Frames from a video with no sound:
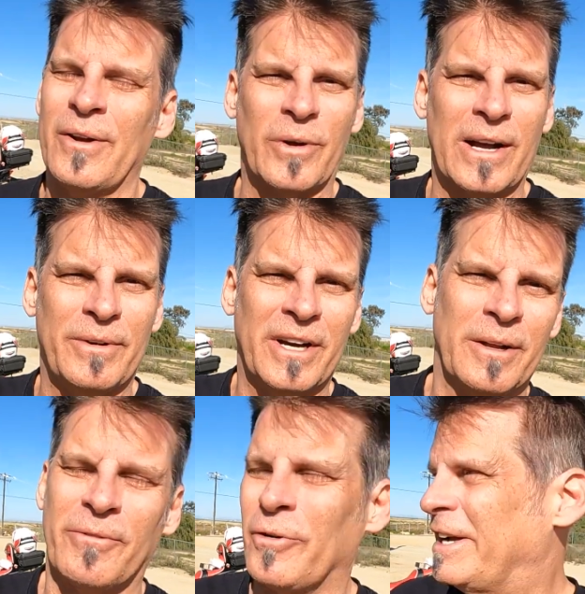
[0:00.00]
and when I'm
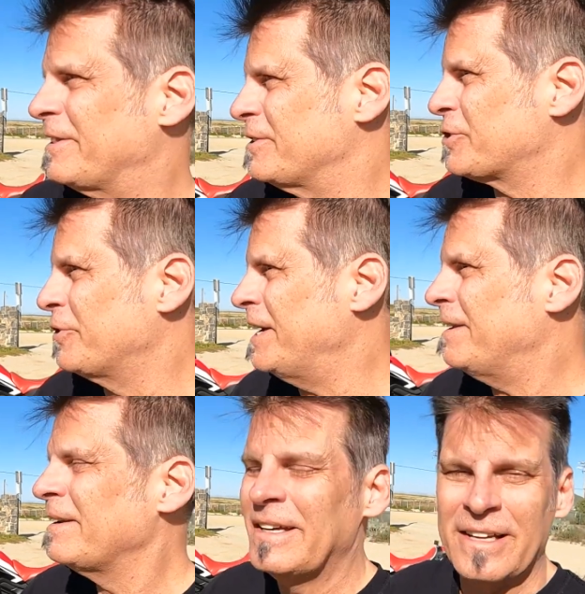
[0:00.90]
done before I hit the
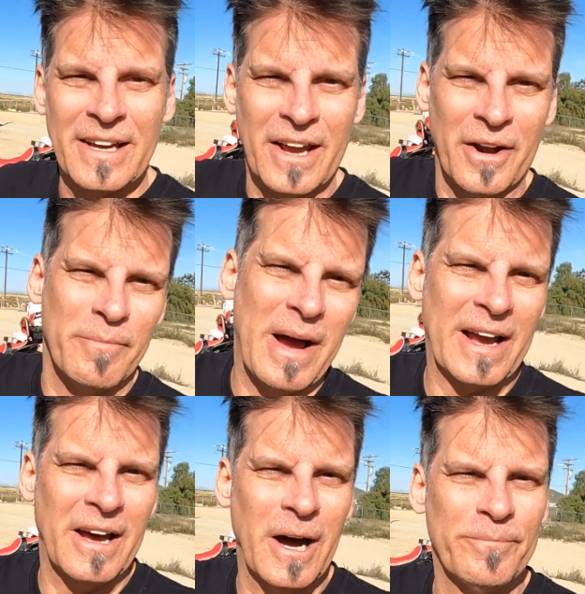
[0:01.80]
street, air them
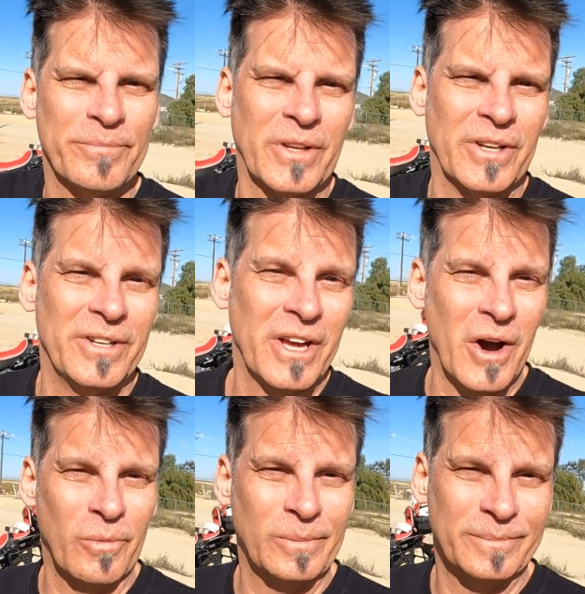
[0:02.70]
back up, good to
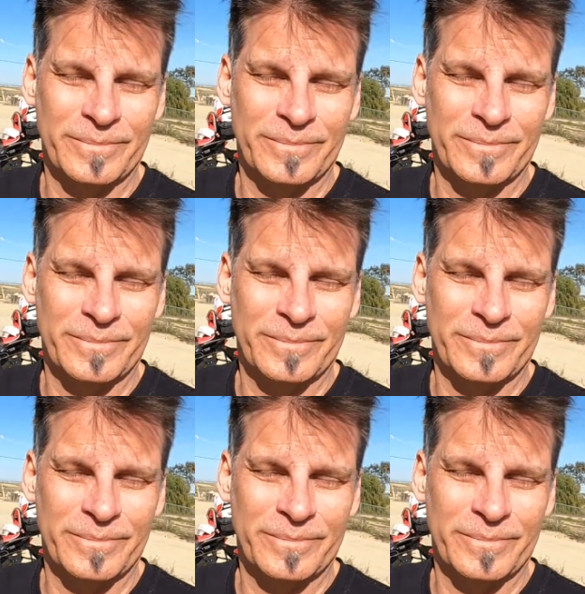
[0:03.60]
go.